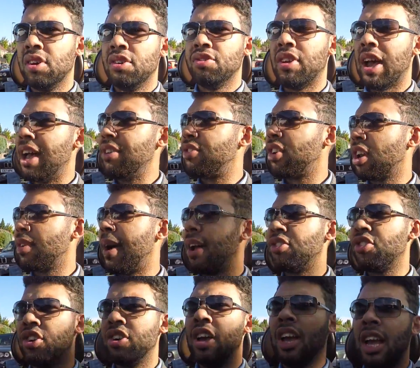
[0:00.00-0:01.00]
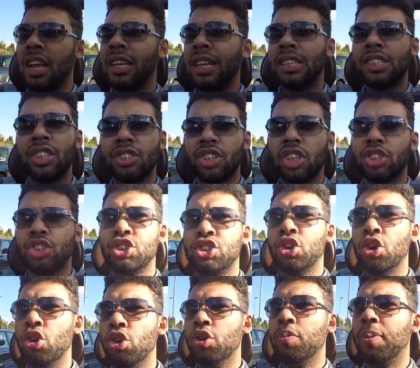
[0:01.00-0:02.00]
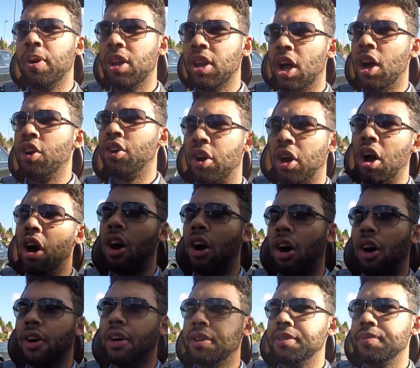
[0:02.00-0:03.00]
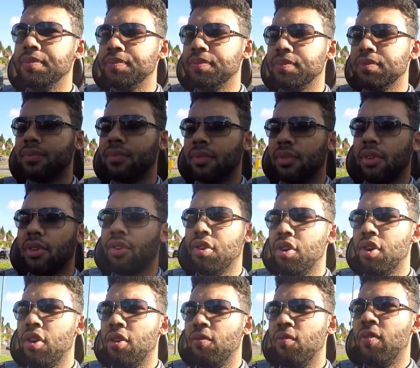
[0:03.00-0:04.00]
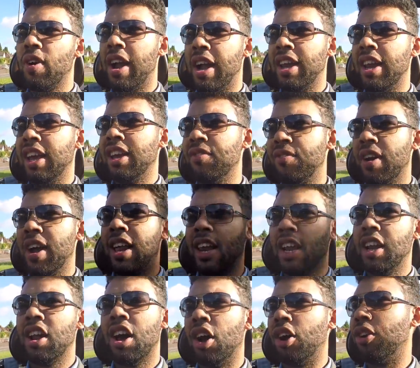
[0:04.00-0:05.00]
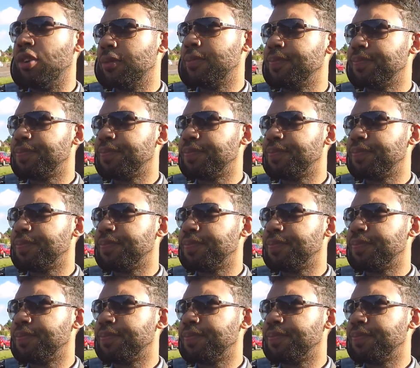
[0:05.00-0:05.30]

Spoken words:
So as you can imagine, this is a super low car. Really, really low.